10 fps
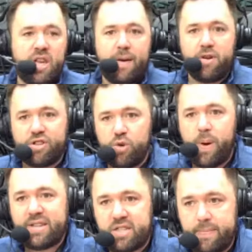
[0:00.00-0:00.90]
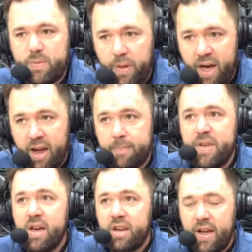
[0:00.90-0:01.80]
is to have your two best teams playing,
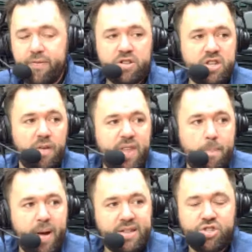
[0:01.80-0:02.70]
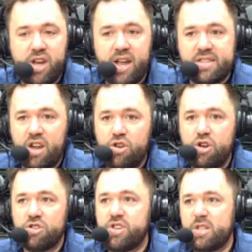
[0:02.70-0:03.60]
give yourself that best chance at a New
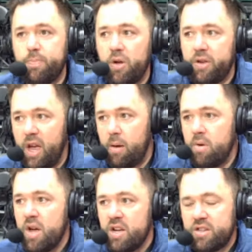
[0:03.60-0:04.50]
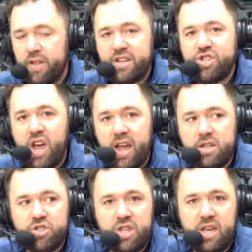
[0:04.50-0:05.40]
Year's Six bowl game. So they
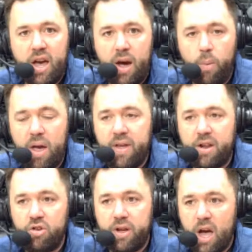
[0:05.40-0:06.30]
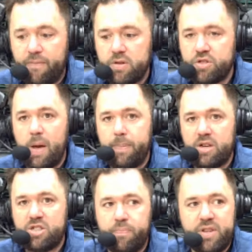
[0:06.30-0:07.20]
change the way they do the conference
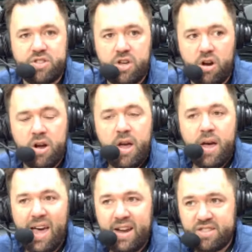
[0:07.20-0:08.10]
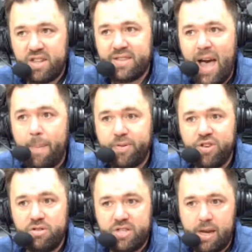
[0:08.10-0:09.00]
championship this year, and it's the top
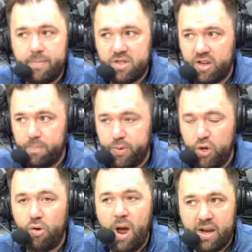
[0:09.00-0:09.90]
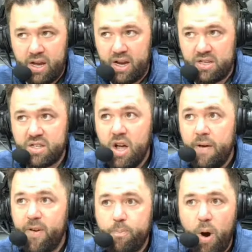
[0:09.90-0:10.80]
two teams in the computer rankings
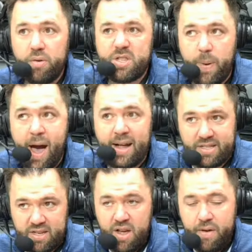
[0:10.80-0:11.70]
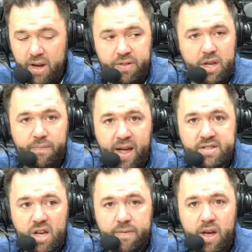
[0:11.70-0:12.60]
for both spots in the
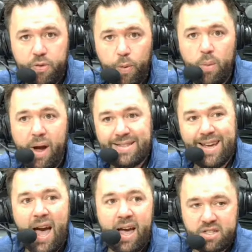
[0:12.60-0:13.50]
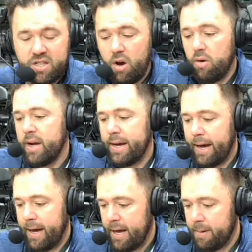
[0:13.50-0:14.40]
event of a three-way tie. So
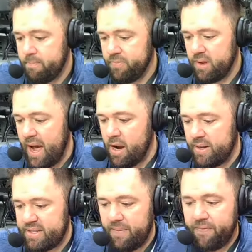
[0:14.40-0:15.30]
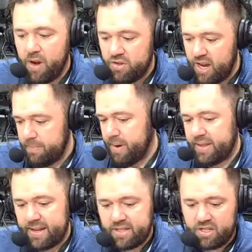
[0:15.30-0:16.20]
I know it's confusing, but
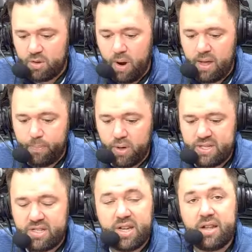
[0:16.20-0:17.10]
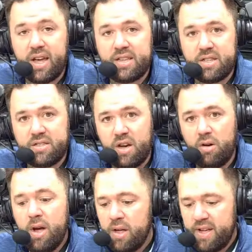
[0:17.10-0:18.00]
that's just the way that Boise State does it.
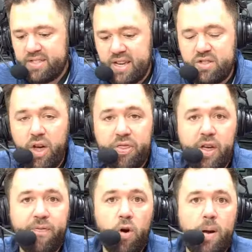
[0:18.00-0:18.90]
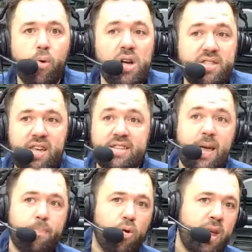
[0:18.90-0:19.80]
So this is Lithia Ford of Boise. It's
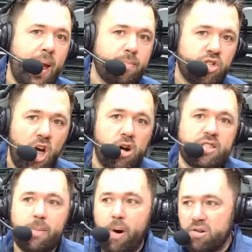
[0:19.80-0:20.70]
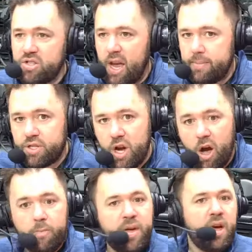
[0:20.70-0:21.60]
a pregame show. It's a postgame
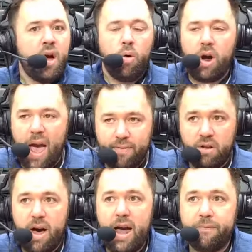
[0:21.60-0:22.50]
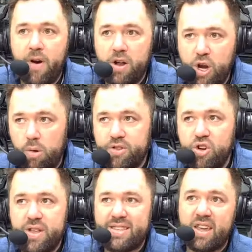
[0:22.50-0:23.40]
show. We're having a lot of fun here. We'll
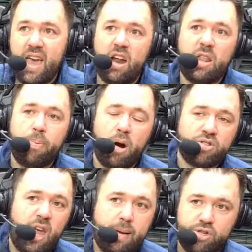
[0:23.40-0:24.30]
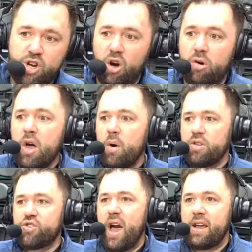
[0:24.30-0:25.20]
do this again on the postgame show.
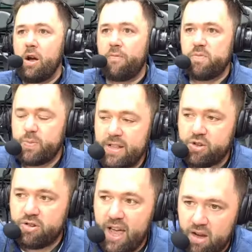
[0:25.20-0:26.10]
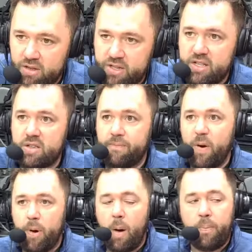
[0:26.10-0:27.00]
We'll try to hear from Spencer Danielson, some
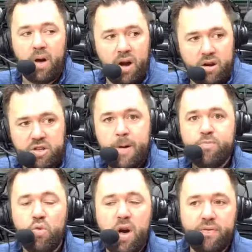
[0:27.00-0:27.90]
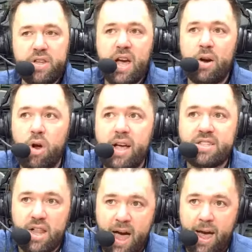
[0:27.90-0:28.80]
football players. We'll have Leon
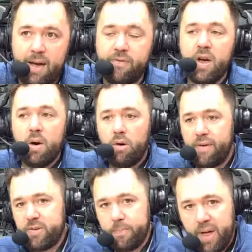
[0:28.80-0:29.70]
Rice live. We'll have some